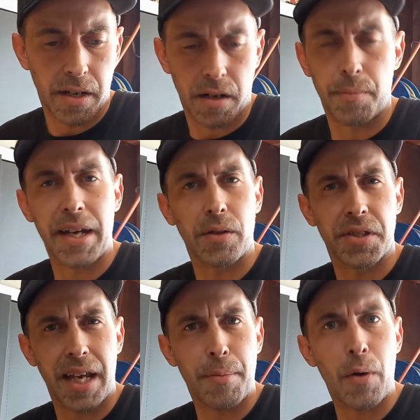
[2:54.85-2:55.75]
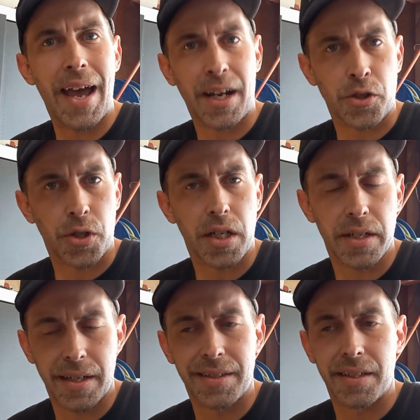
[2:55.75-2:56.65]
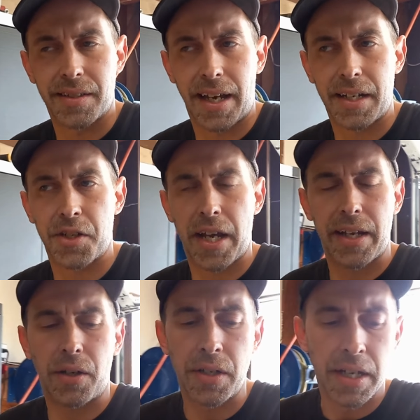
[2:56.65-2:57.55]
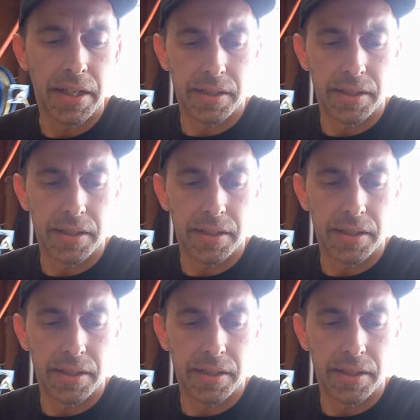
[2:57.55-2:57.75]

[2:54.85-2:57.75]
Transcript: or Michael Sabo Extra is his second channel.